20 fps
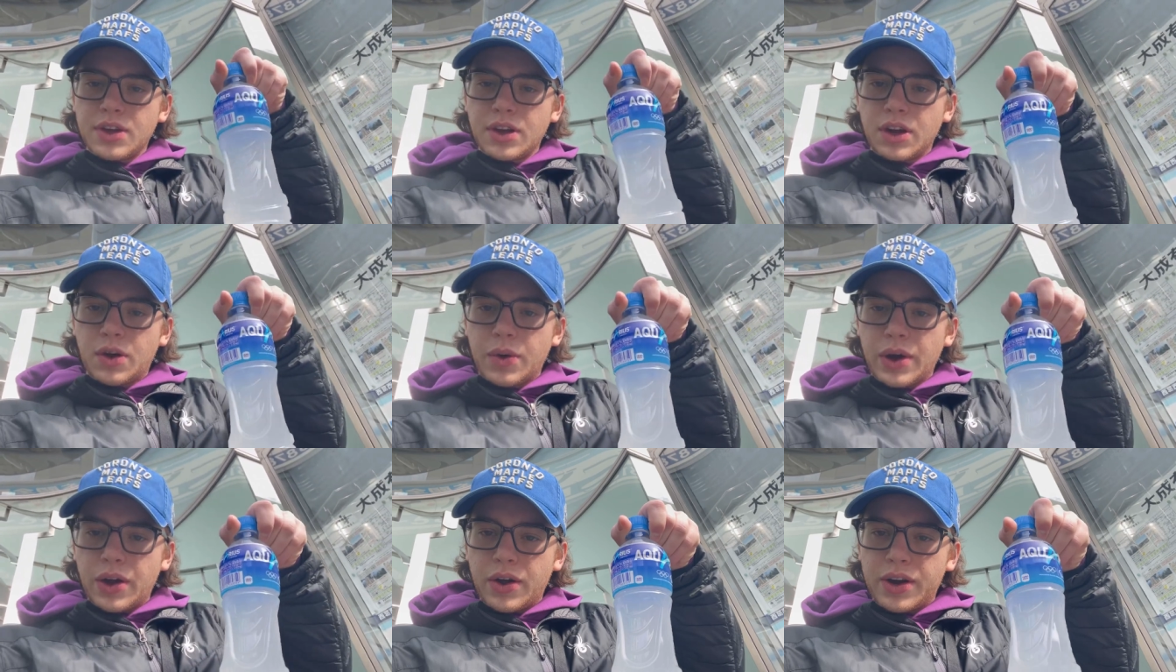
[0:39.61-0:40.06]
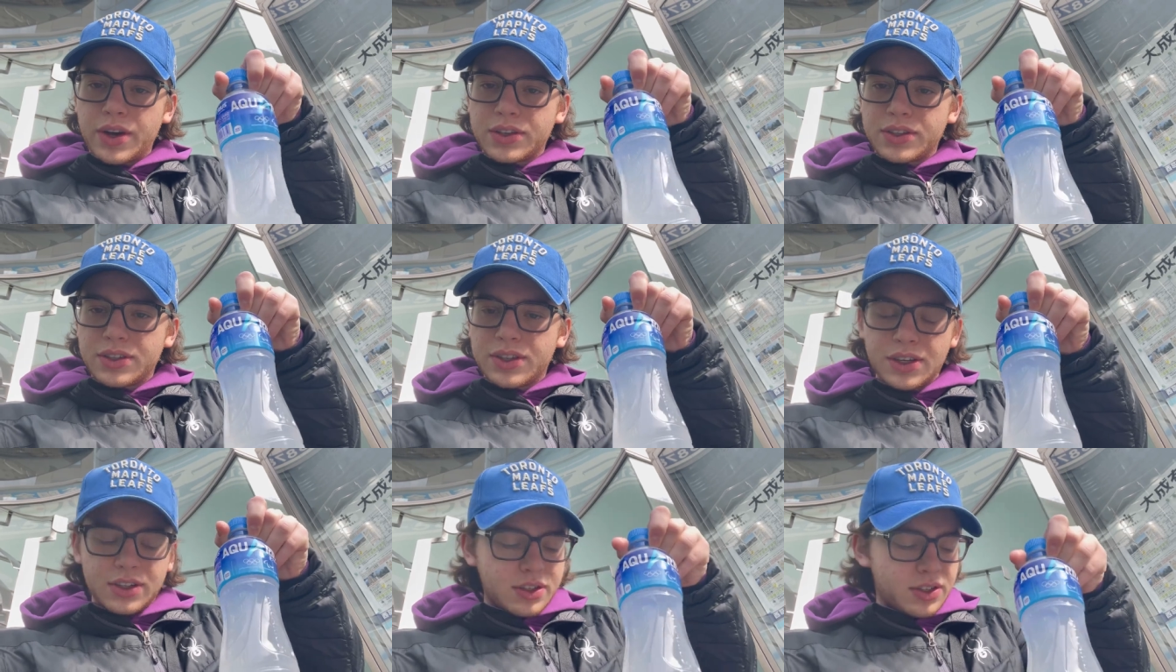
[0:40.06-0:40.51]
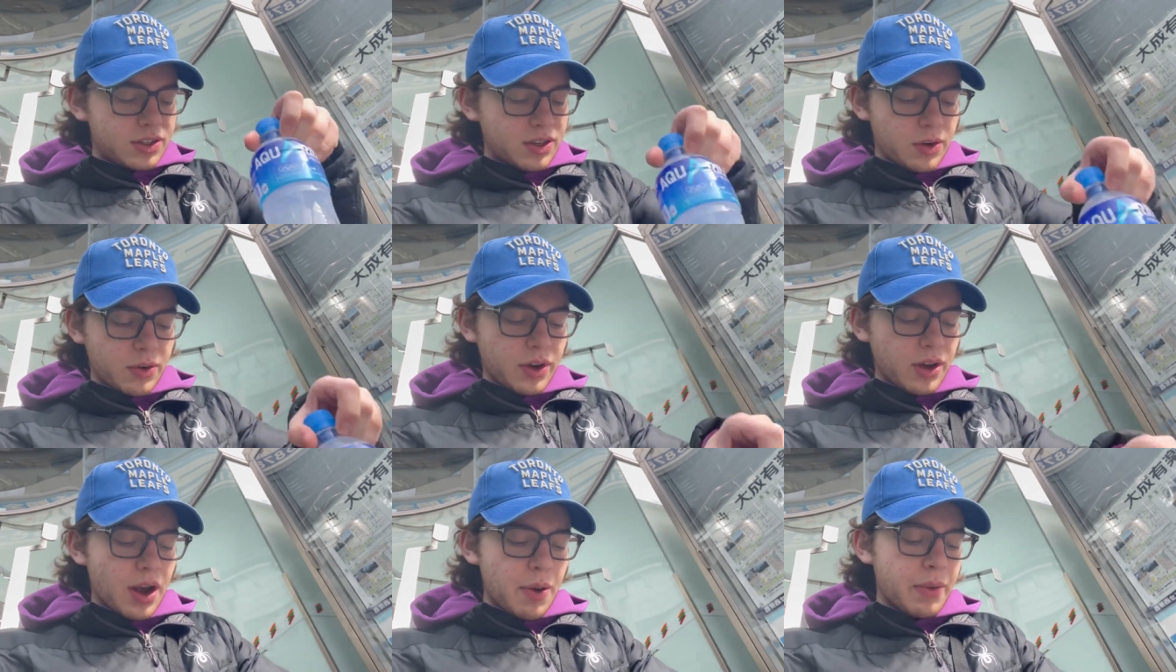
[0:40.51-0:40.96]
Aquarius. It's so
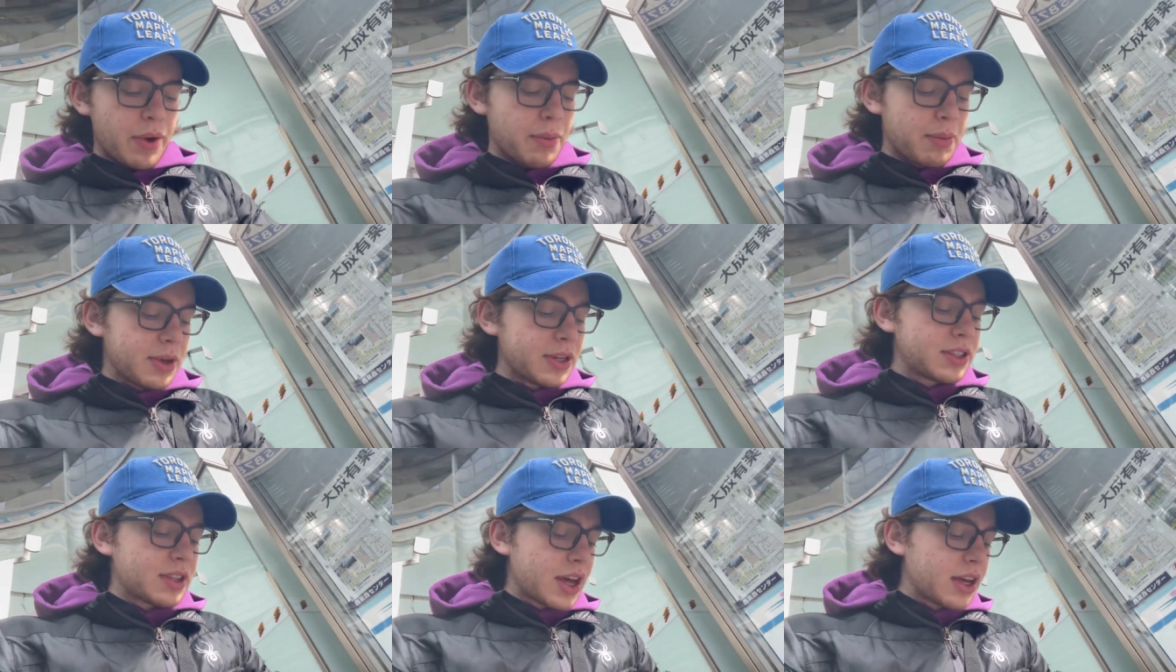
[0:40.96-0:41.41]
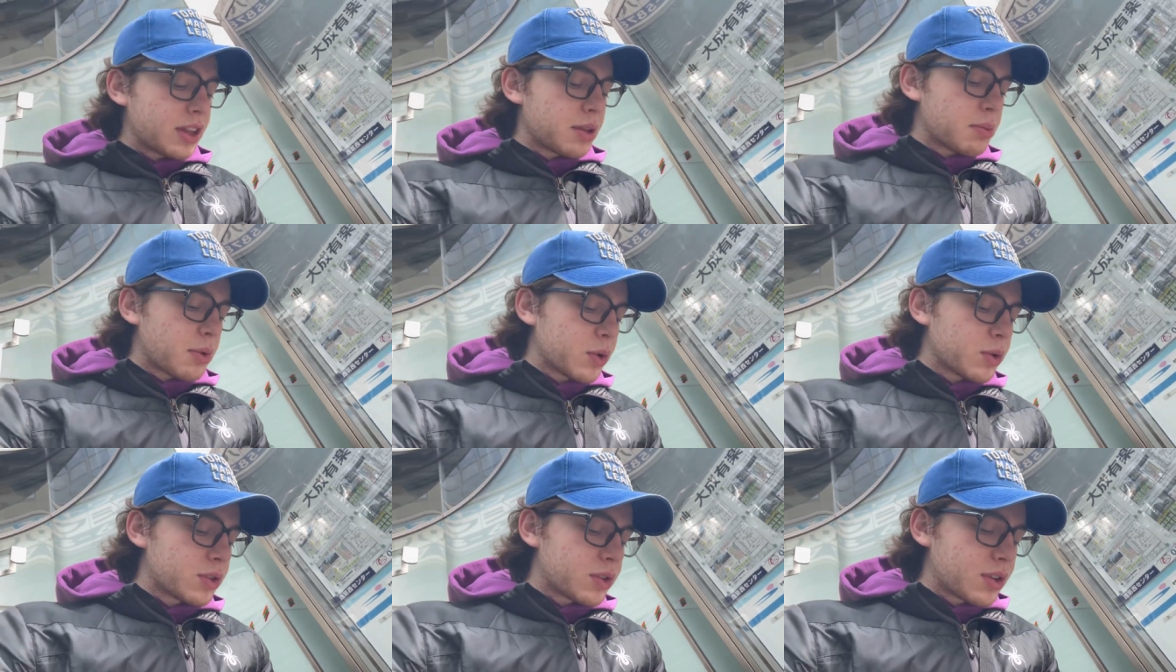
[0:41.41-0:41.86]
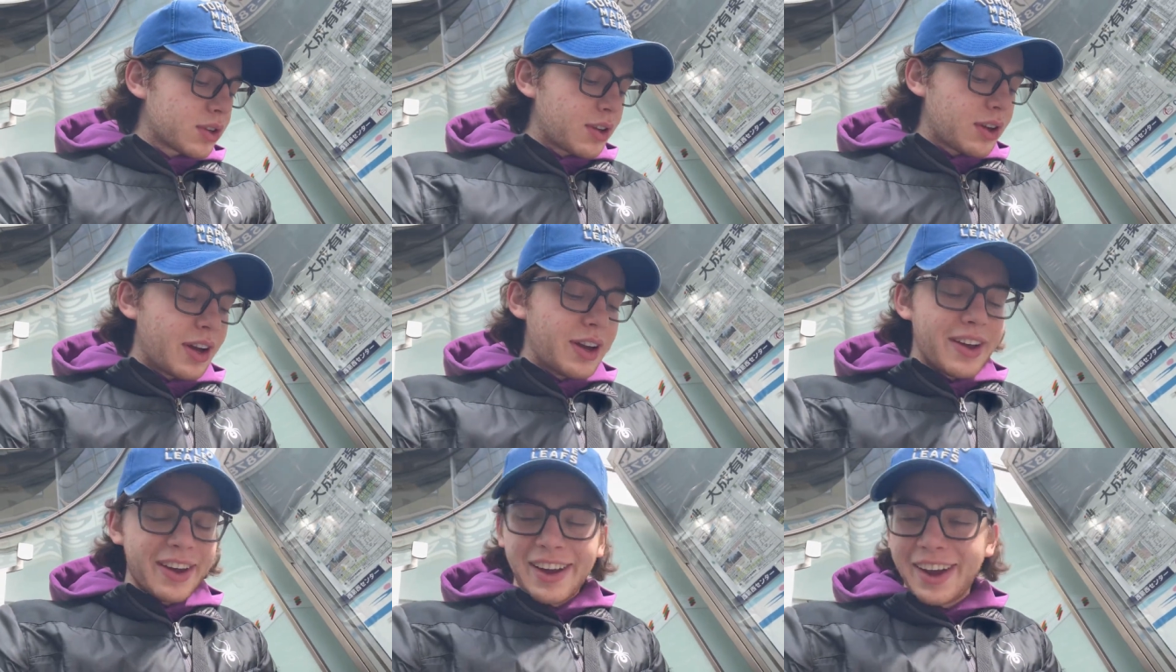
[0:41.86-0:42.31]
good. I'm gonna miss that the most, I
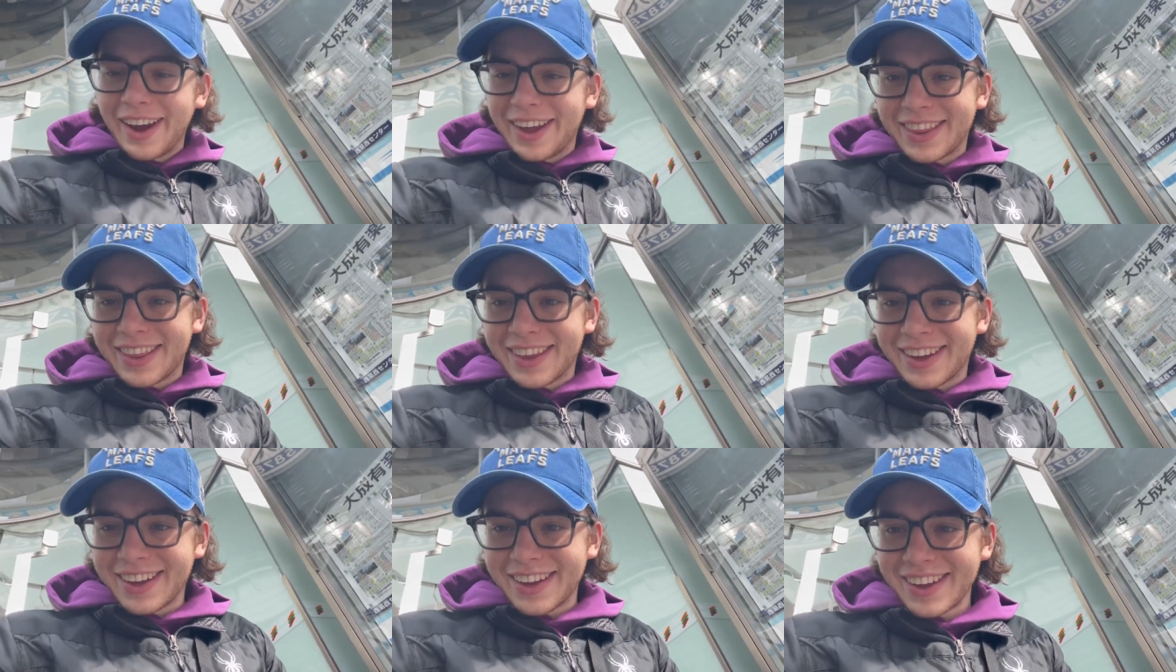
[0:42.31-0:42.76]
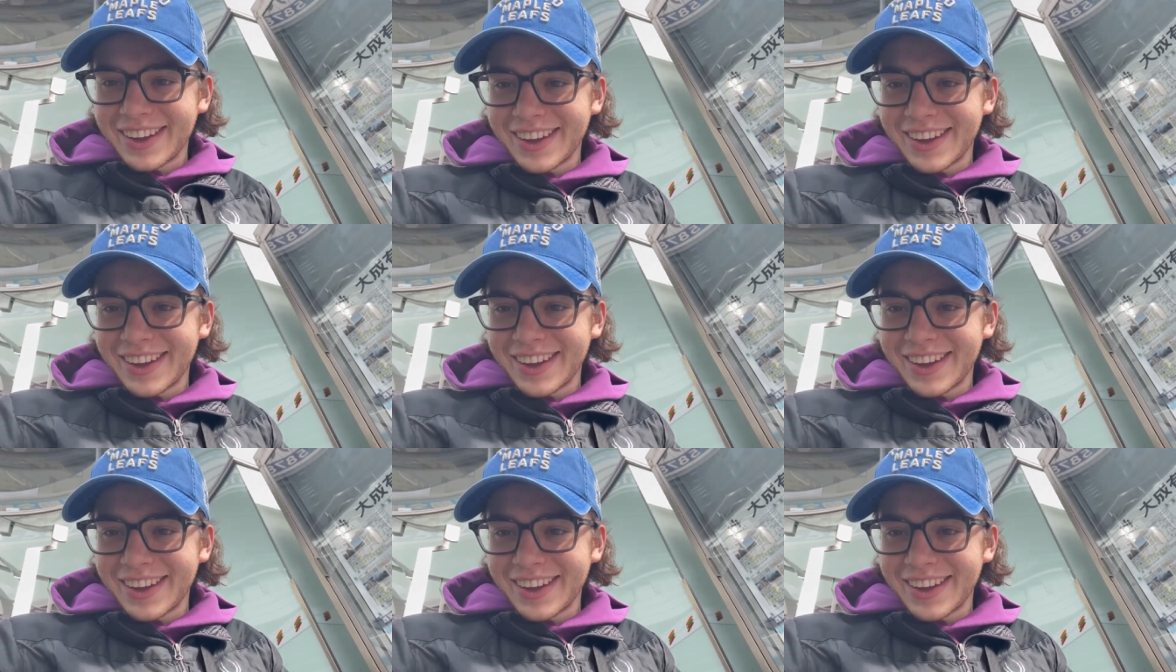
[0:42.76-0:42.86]
think.